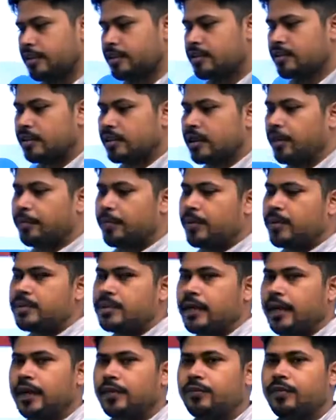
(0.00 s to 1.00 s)
recent companies
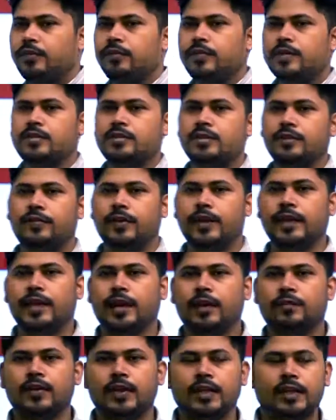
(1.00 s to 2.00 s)
that have invested very
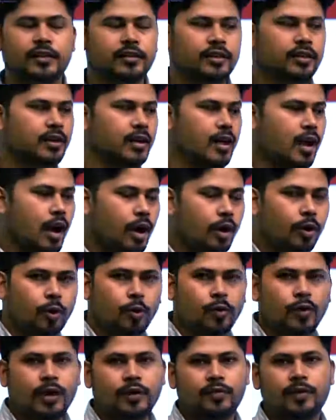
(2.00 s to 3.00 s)
heavily in the
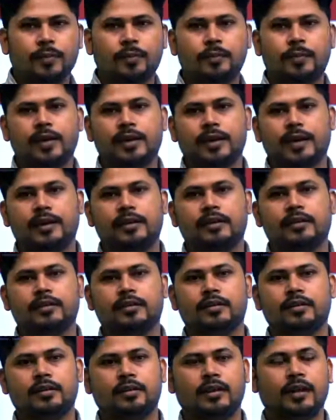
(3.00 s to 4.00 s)
drone development, and
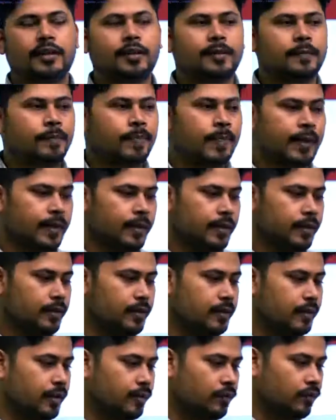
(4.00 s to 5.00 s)
like
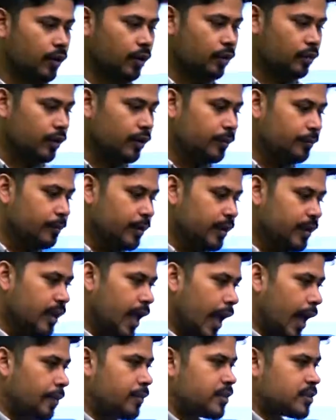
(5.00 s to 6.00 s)
one company,
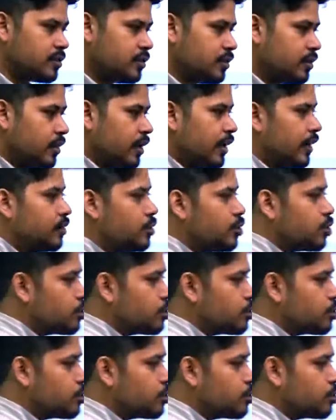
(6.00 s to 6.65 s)
Amazon and